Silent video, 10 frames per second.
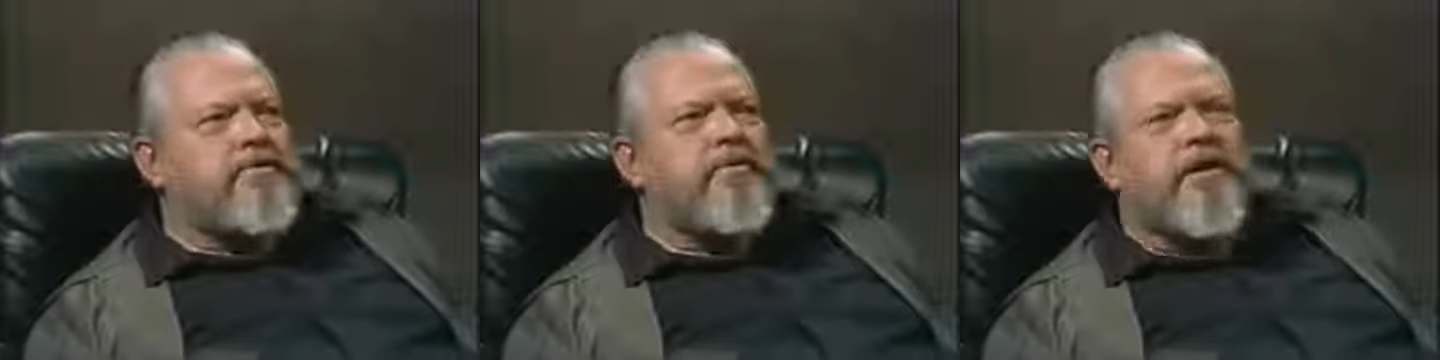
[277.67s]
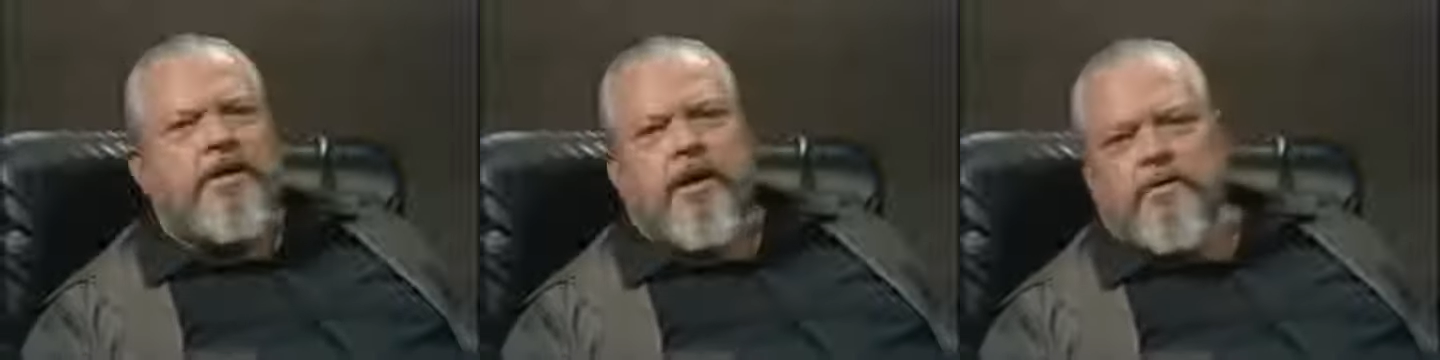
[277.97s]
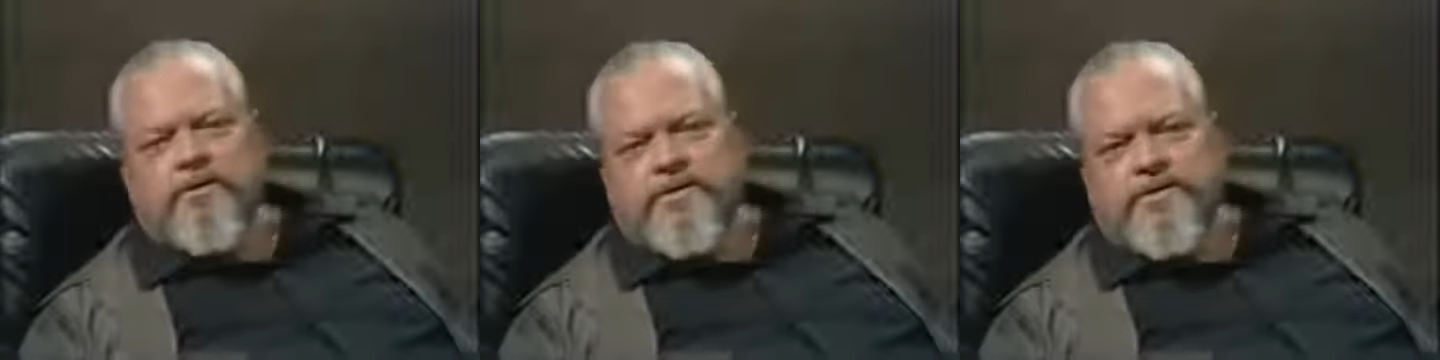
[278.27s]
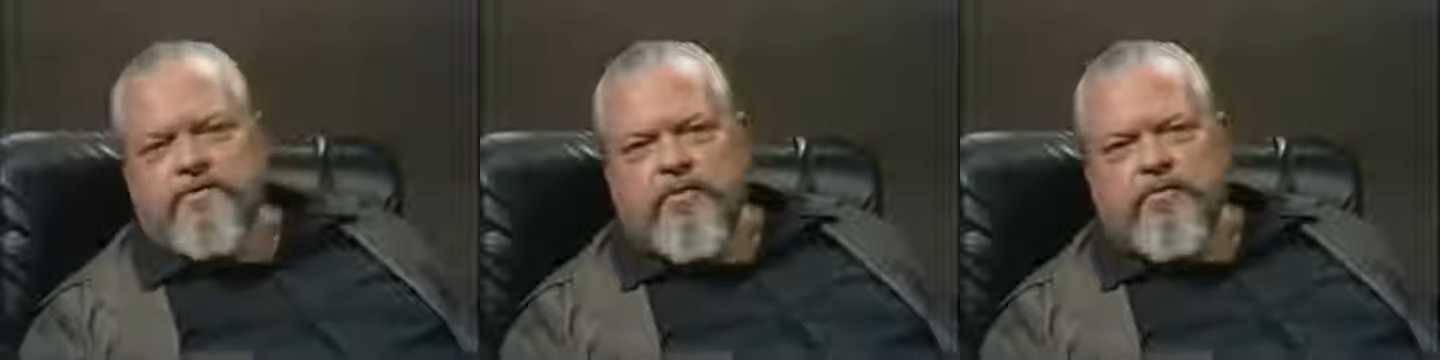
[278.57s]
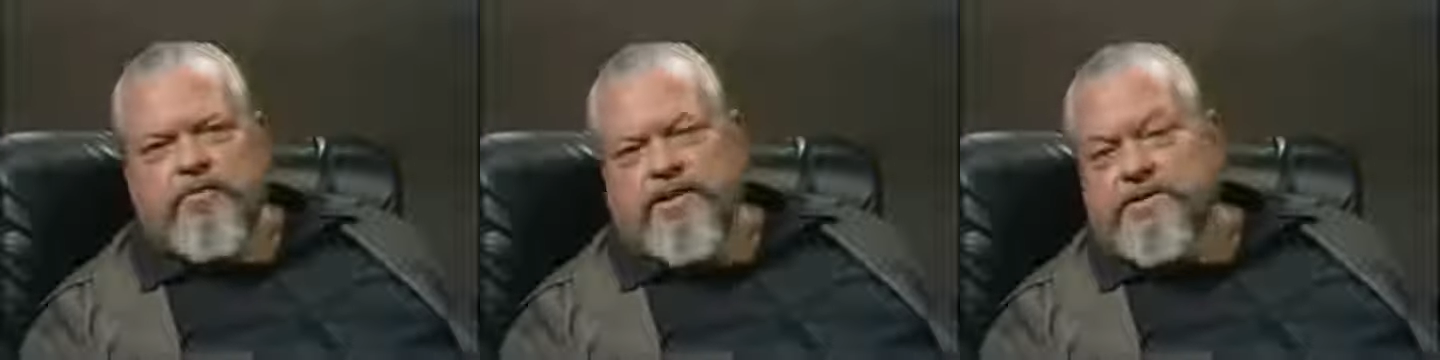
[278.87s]
too many hundreds of
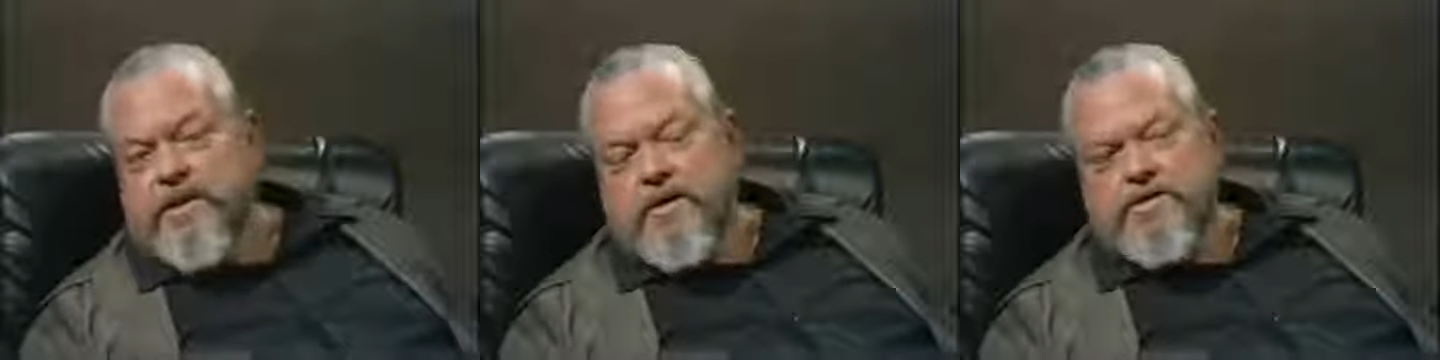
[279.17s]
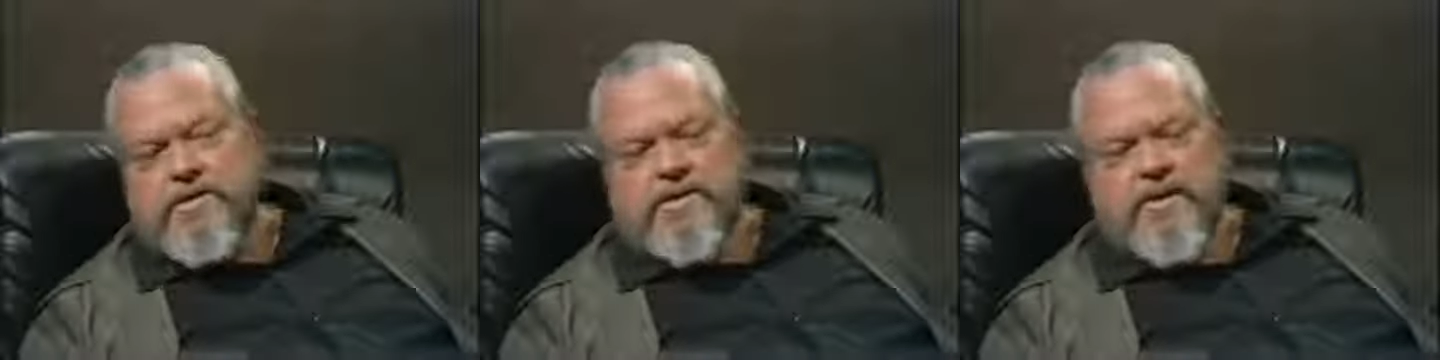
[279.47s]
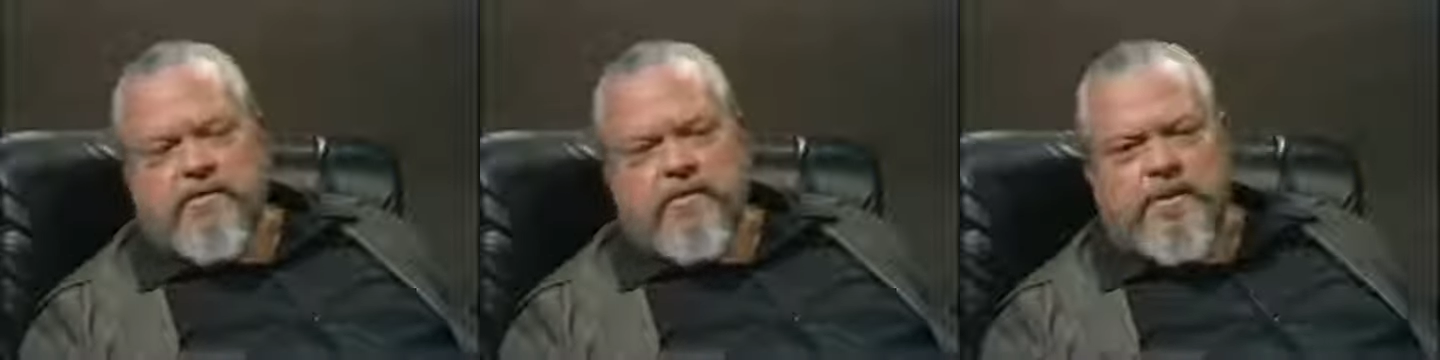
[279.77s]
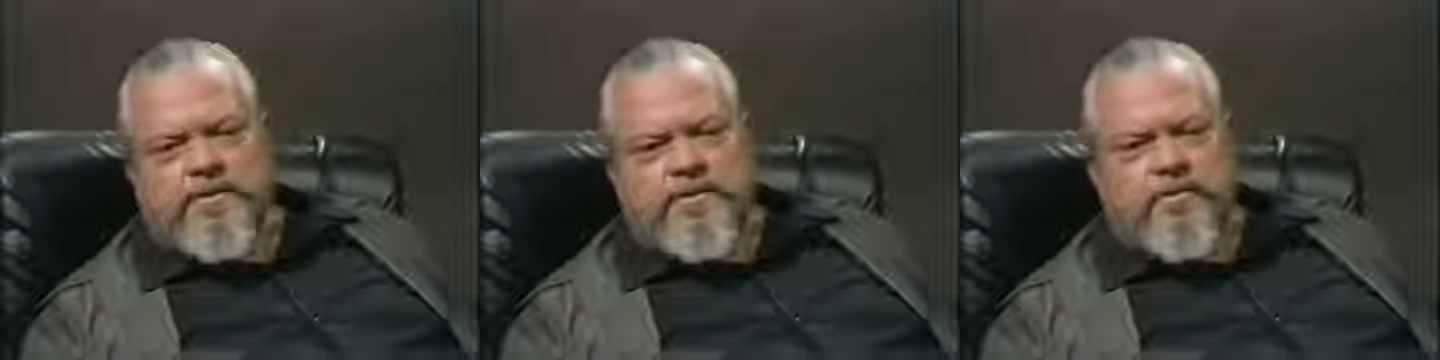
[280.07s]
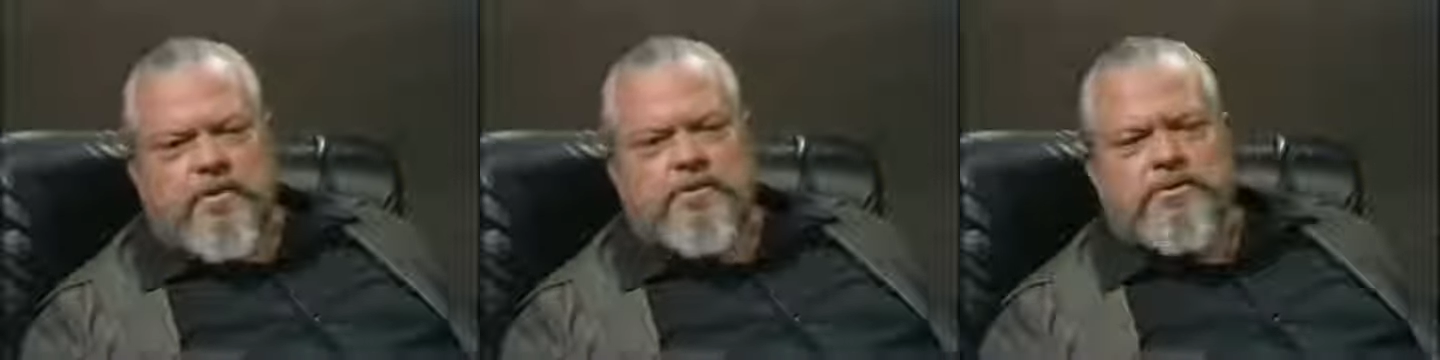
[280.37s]
bullfights, thousands of them, I
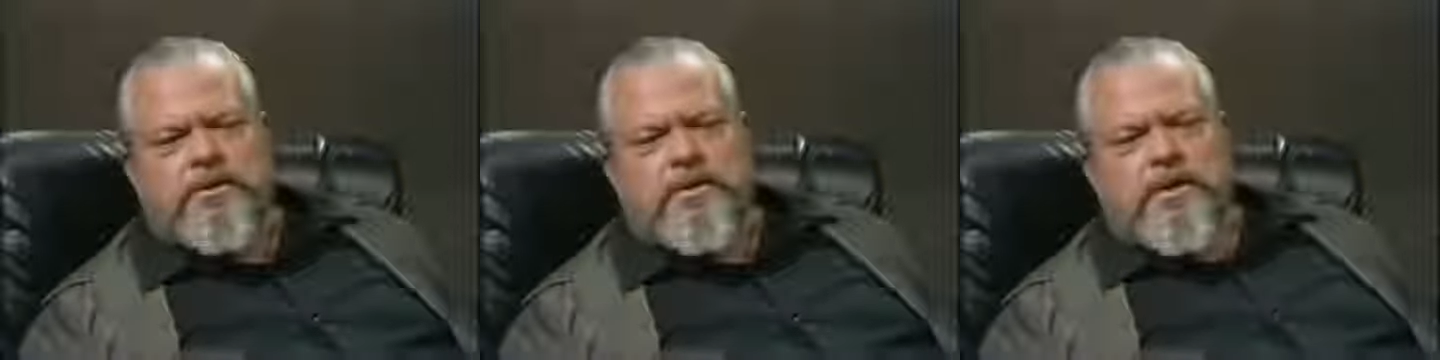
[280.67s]
suppose,